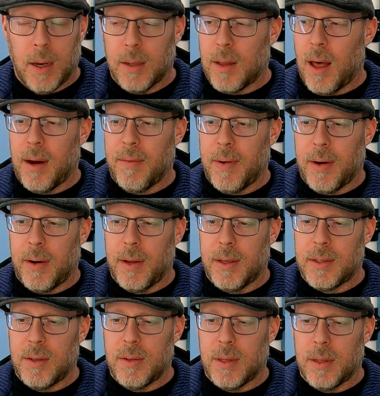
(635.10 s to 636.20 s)
A lot of
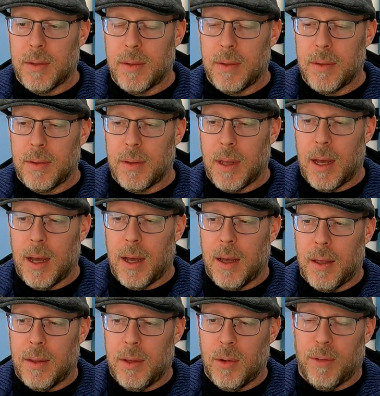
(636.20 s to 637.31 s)
areas you'll
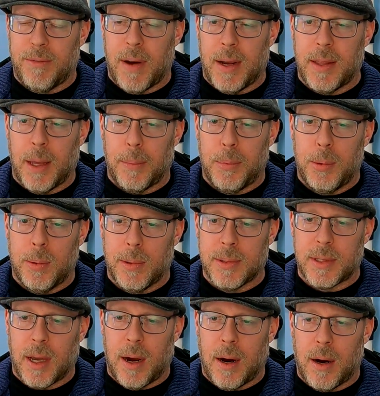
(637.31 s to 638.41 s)
find that
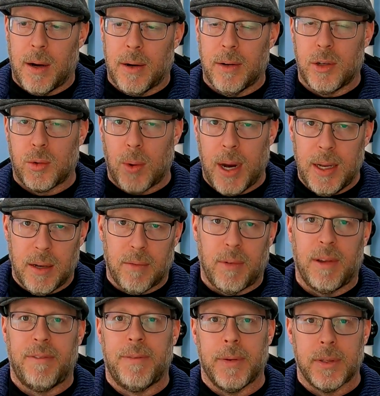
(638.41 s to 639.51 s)
pools are drained and
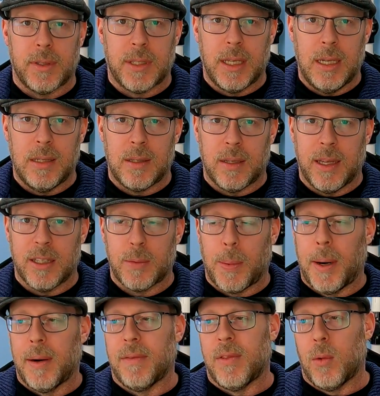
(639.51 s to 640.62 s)
refilled seasonally as
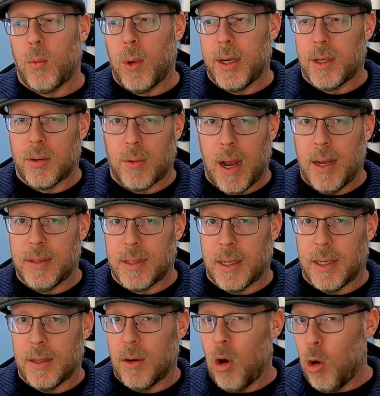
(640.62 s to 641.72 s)
part of the
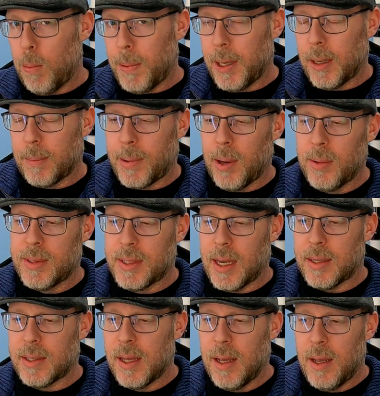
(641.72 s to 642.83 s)
winterizing and opening
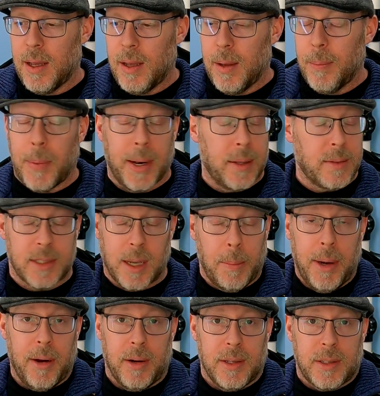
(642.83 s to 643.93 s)
process. But some
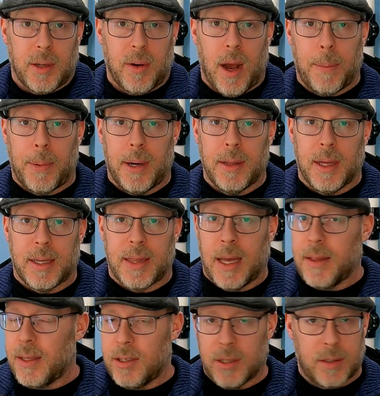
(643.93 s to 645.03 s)
areas don't operate like
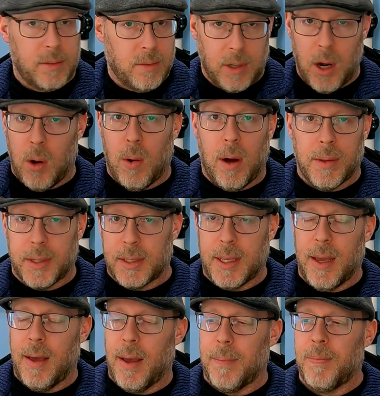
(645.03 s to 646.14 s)
that. They just go all the
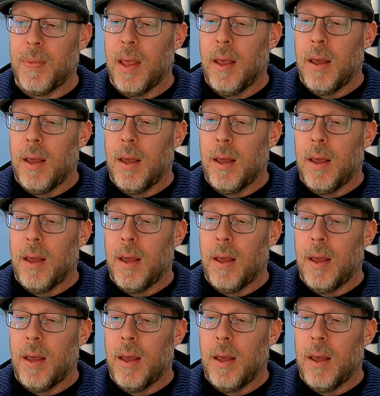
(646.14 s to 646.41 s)
time.